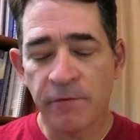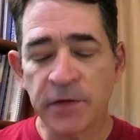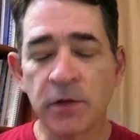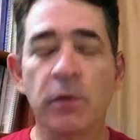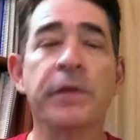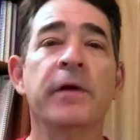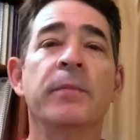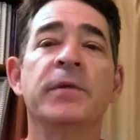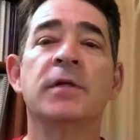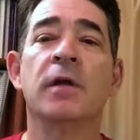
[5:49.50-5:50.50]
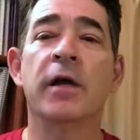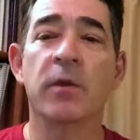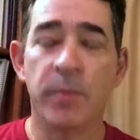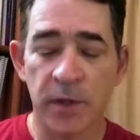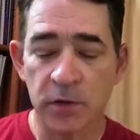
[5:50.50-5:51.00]
Physical therapists and
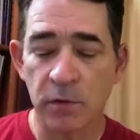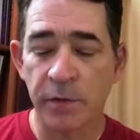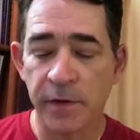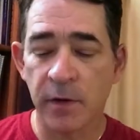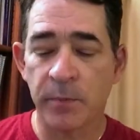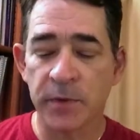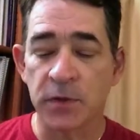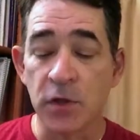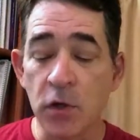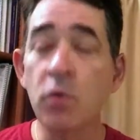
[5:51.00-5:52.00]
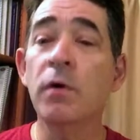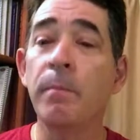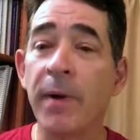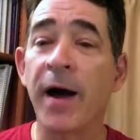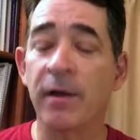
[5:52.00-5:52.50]
occupational therapists knew
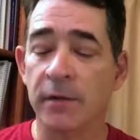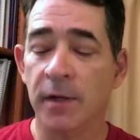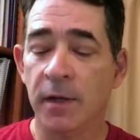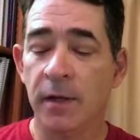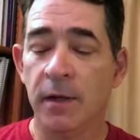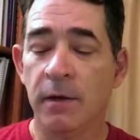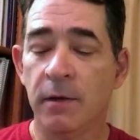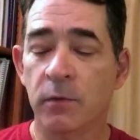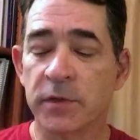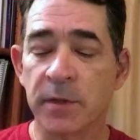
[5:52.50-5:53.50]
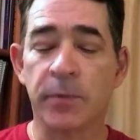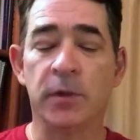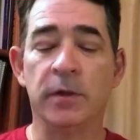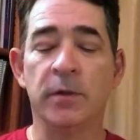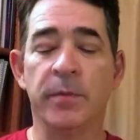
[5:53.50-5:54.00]
about
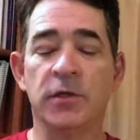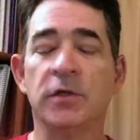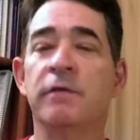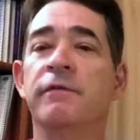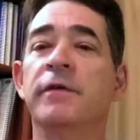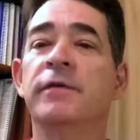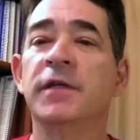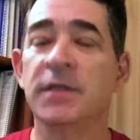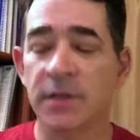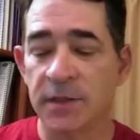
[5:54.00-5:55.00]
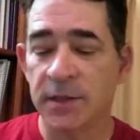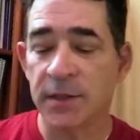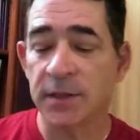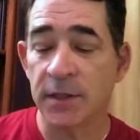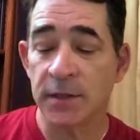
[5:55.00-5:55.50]
reciprocal inhibition in the 50s and the
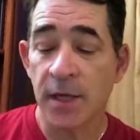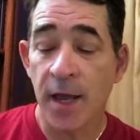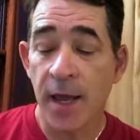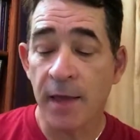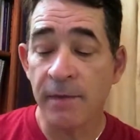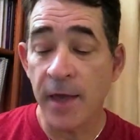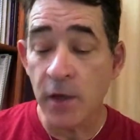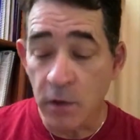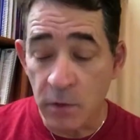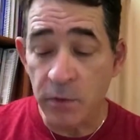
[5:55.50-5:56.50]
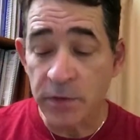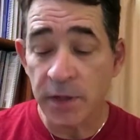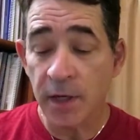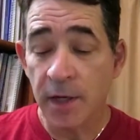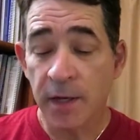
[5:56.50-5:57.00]
60s, and they
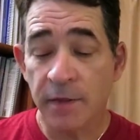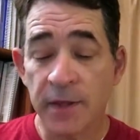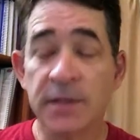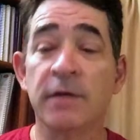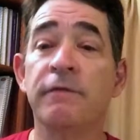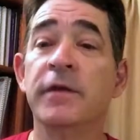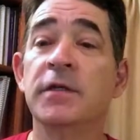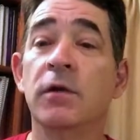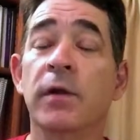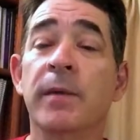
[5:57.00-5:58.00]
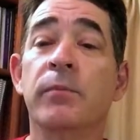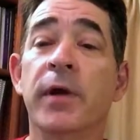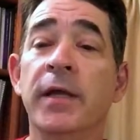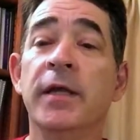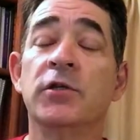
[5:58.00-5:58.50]
used this in physical and
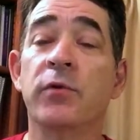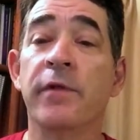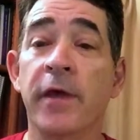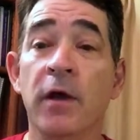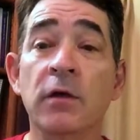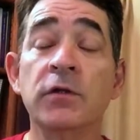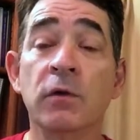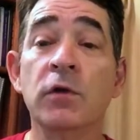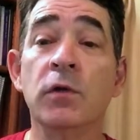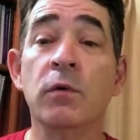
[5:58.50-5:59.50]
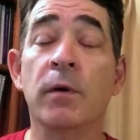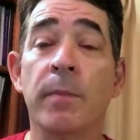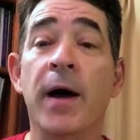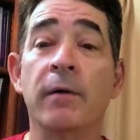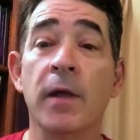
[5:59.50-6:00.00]
brain injury. They also knew
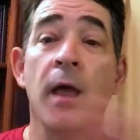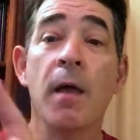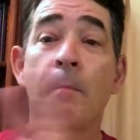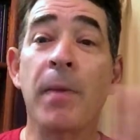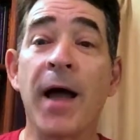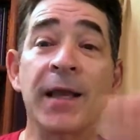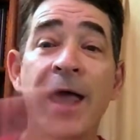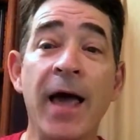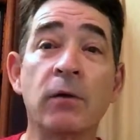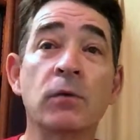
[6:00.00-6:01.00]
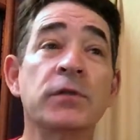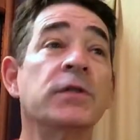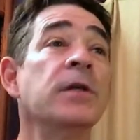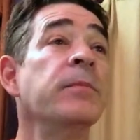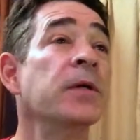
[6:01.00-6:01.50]
about bilateral
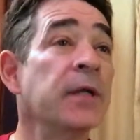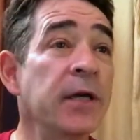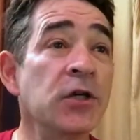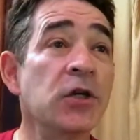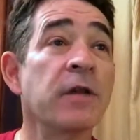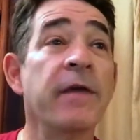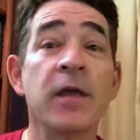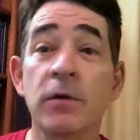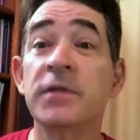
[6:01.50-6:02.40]
stimulation, and they